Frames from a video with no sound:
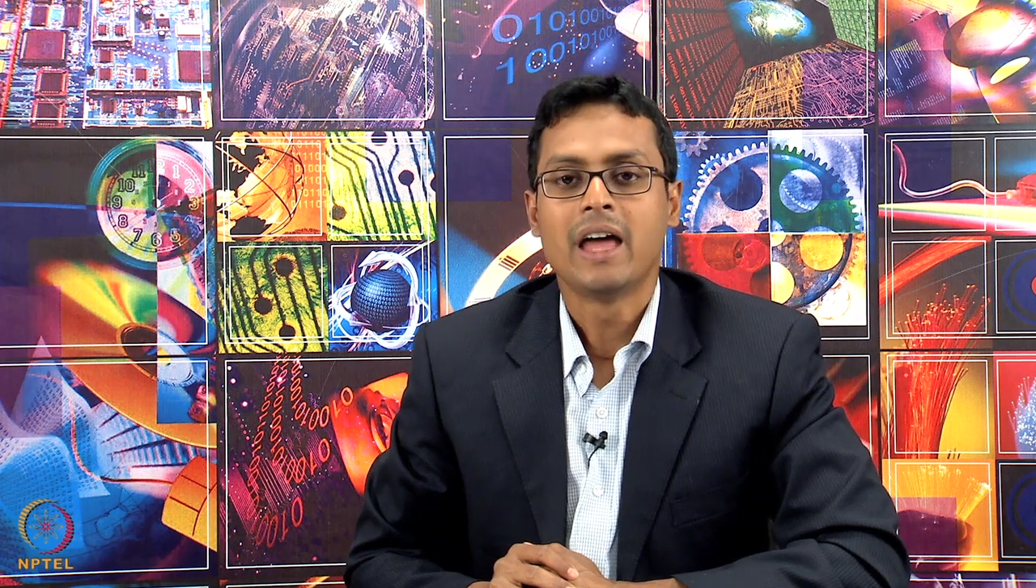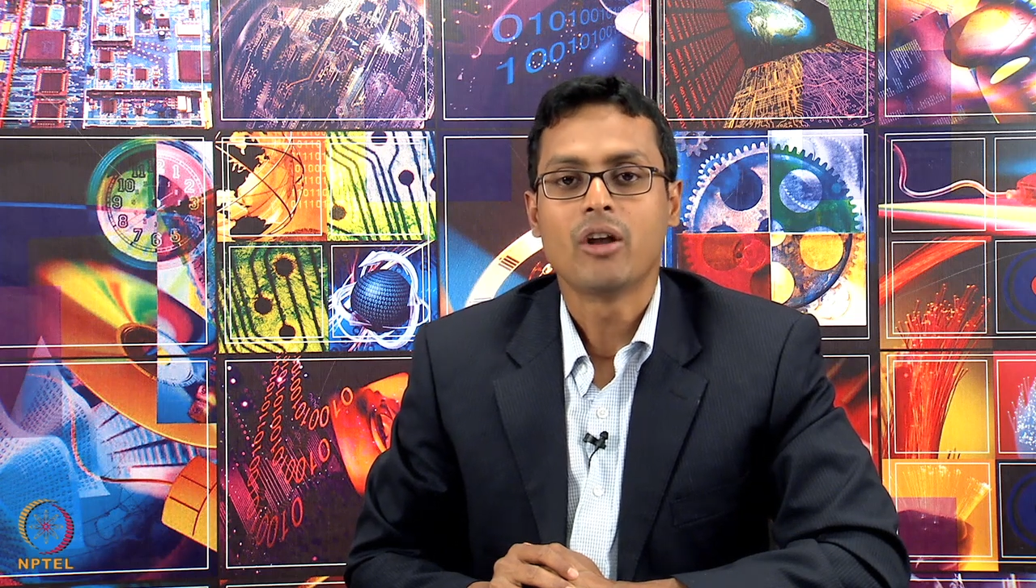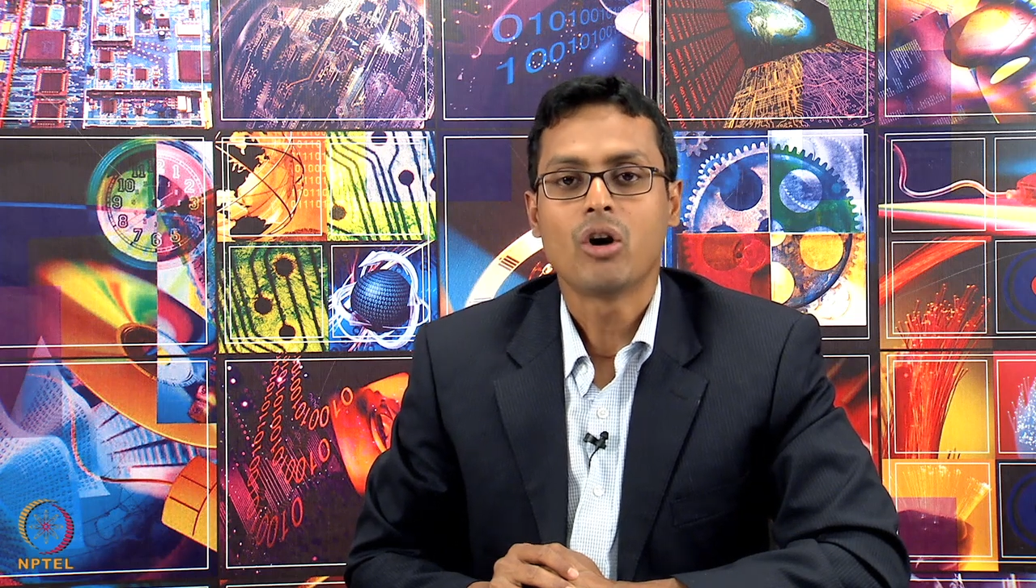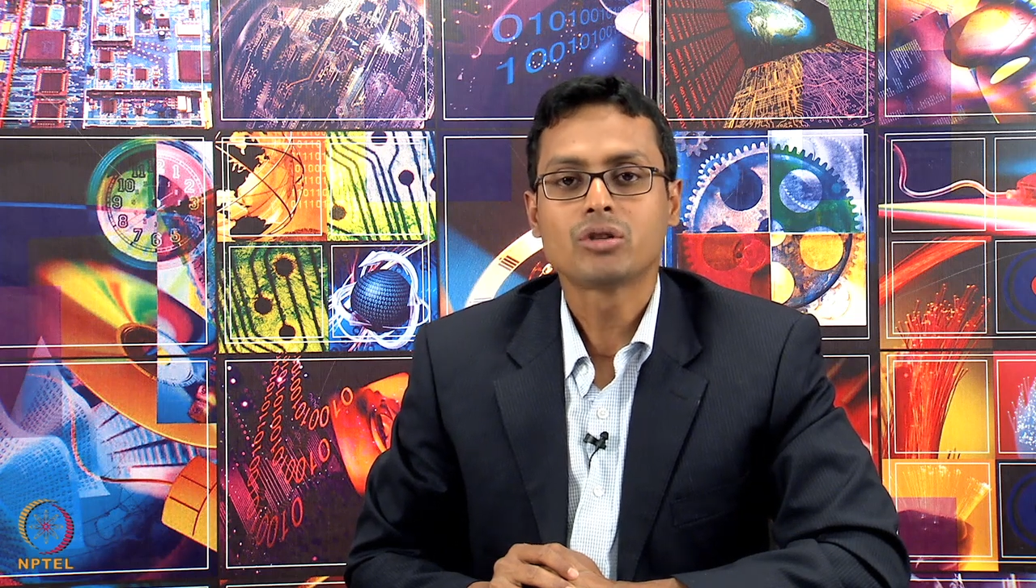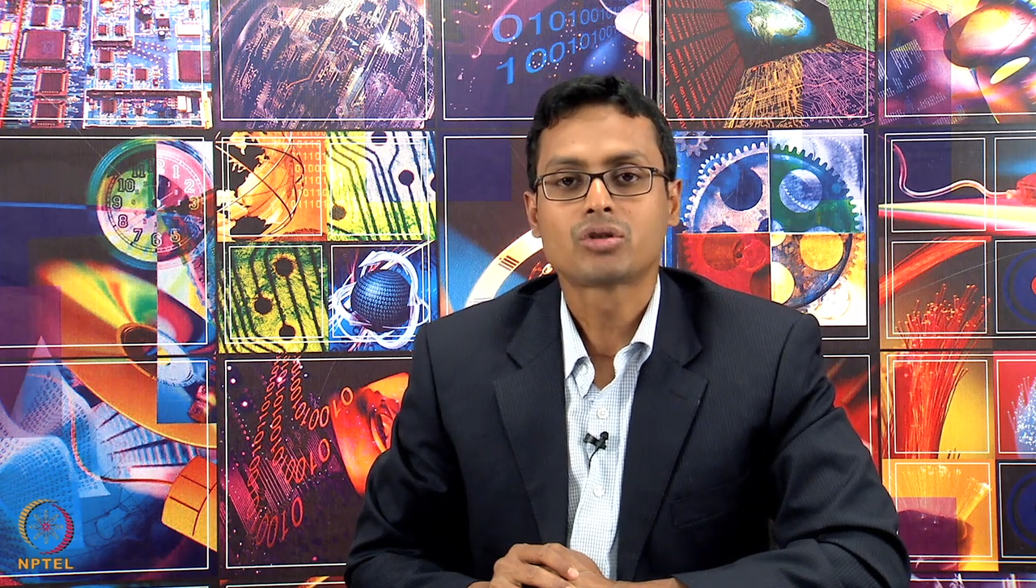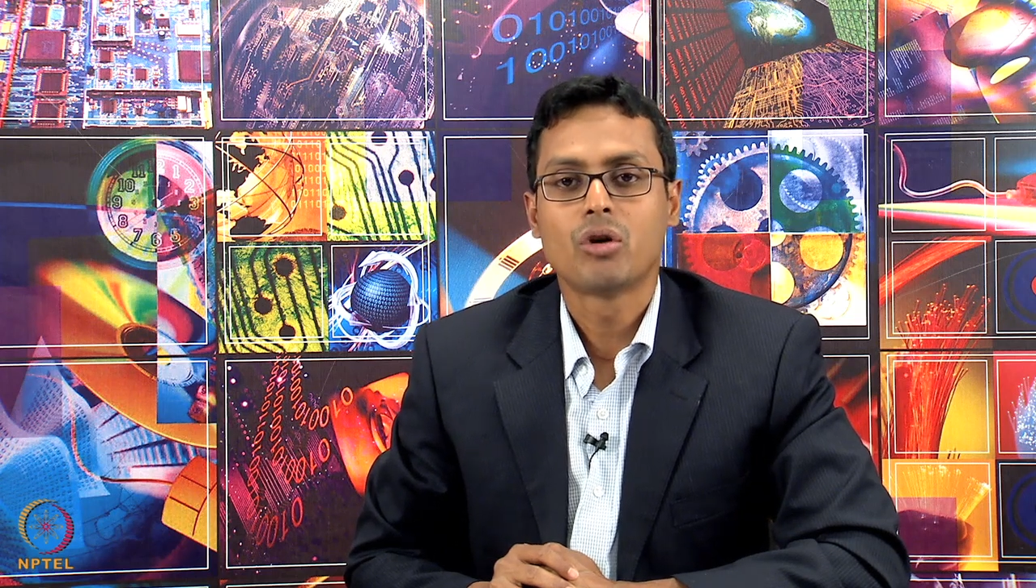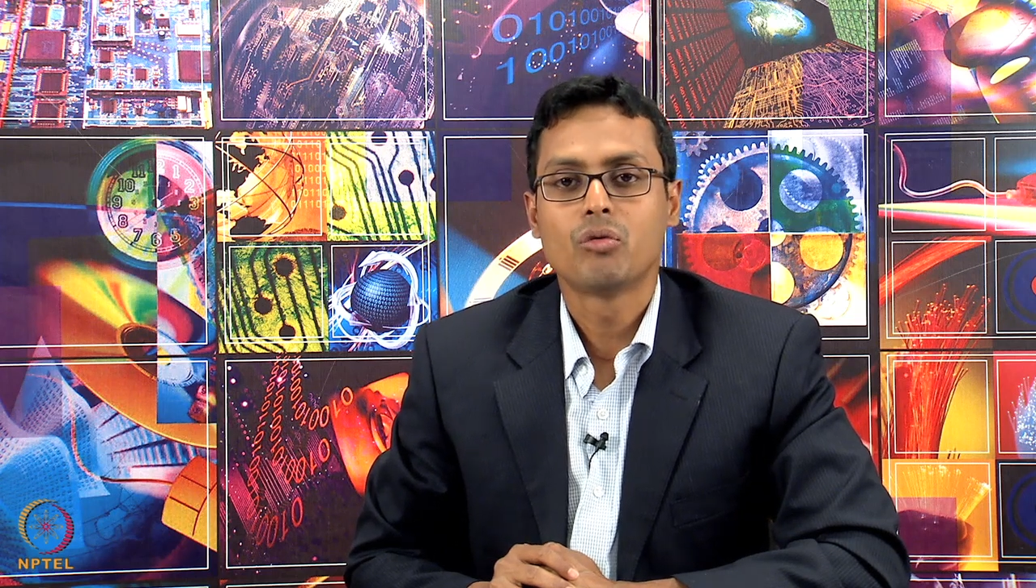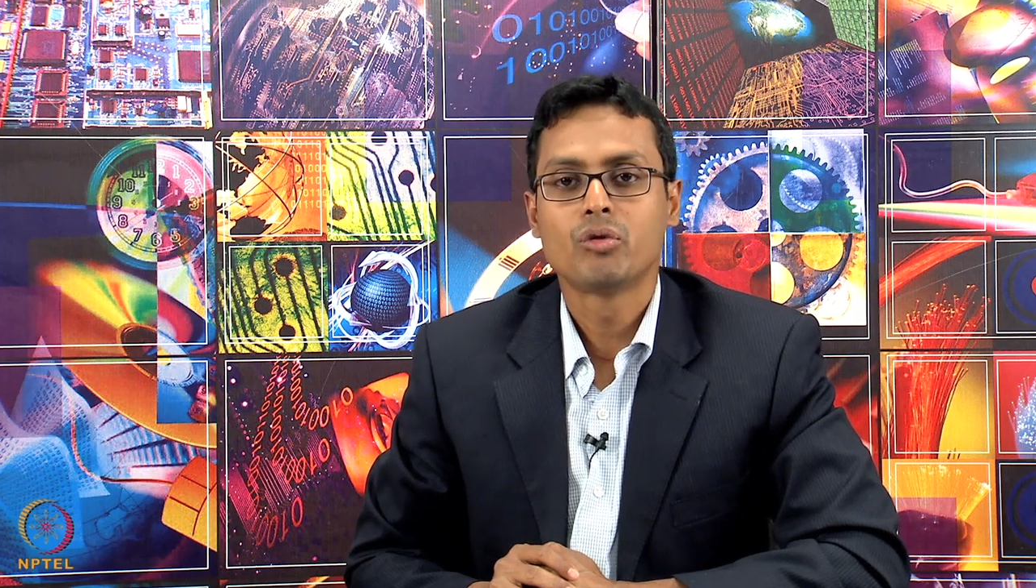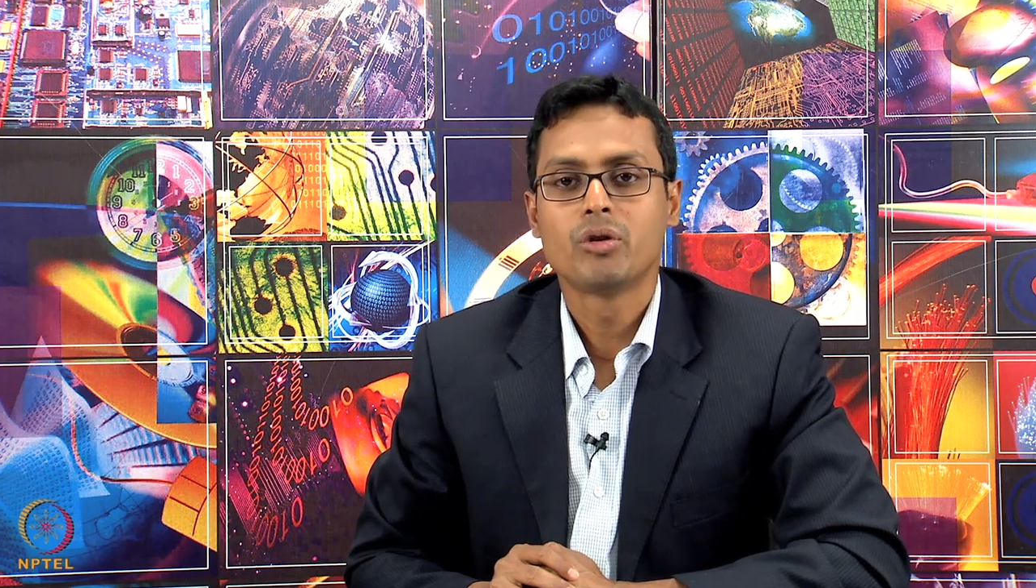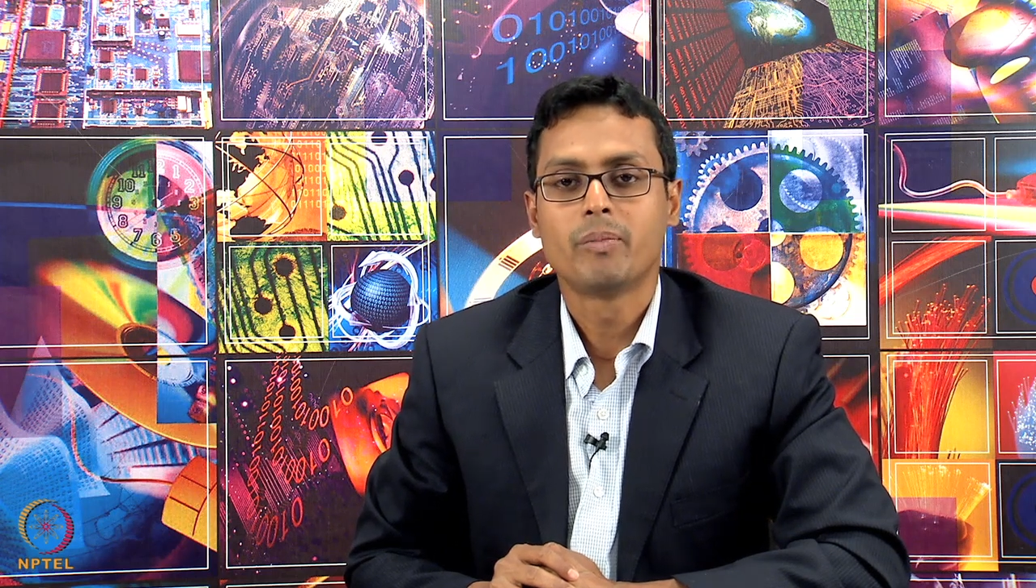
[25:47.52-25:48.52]
and
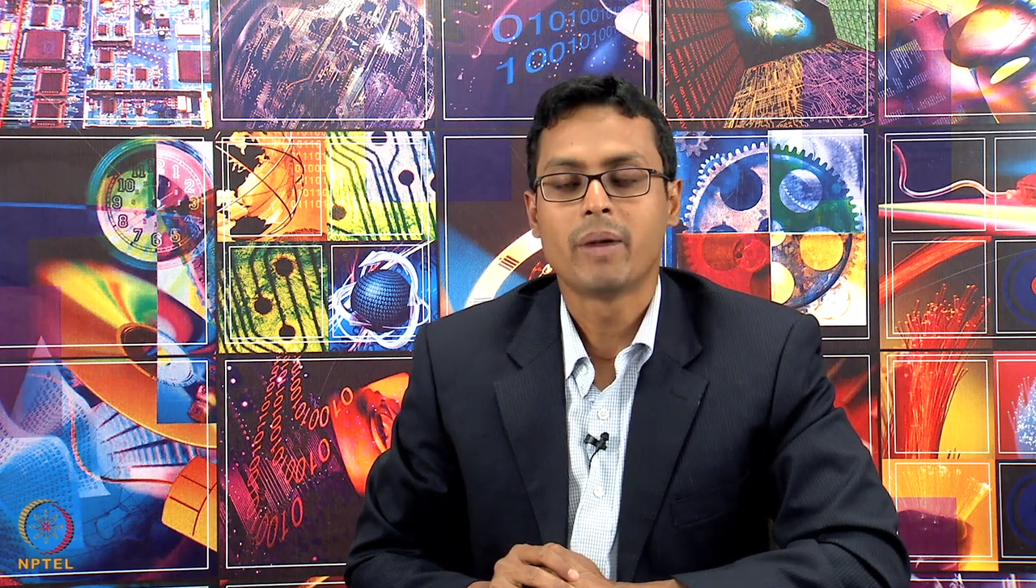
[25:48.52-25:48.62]
also we